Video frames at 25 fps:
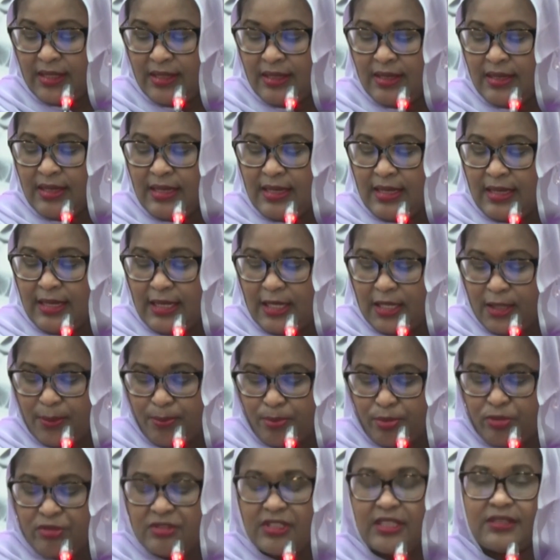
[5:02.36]
for
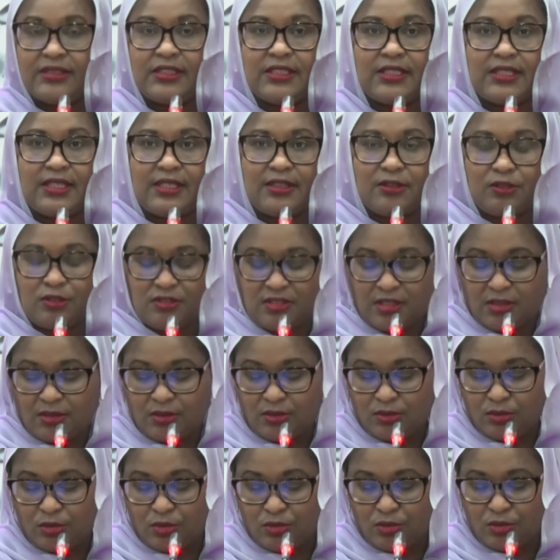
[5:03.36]
our national
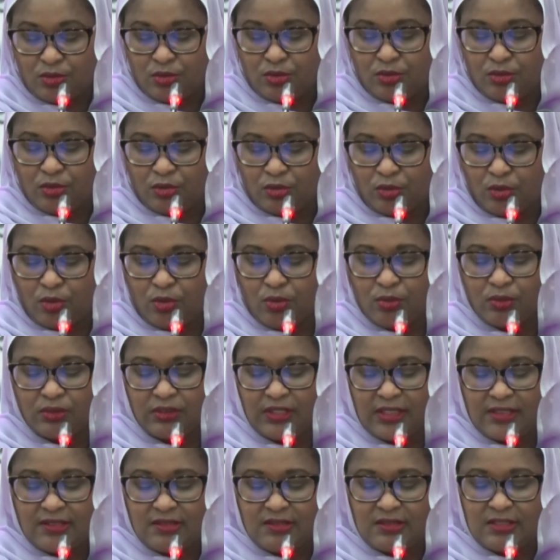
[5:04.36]
context,
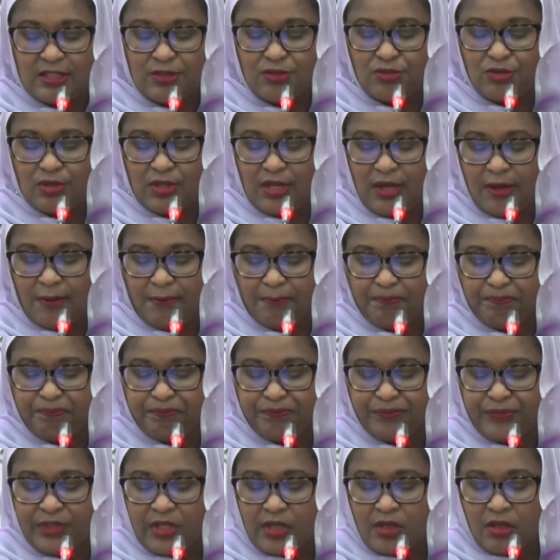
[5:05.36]
conclude the
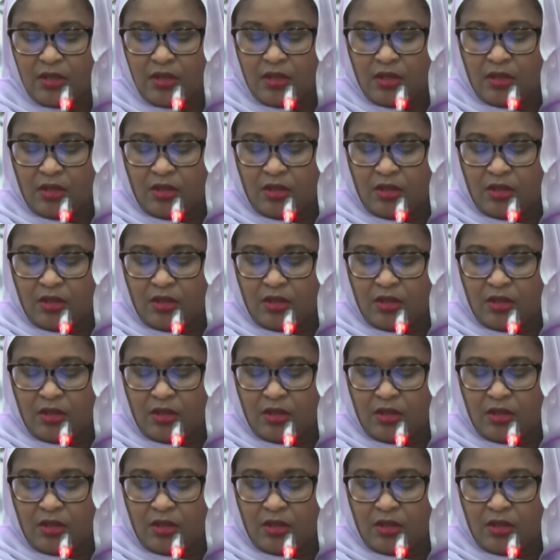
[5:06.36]
minister.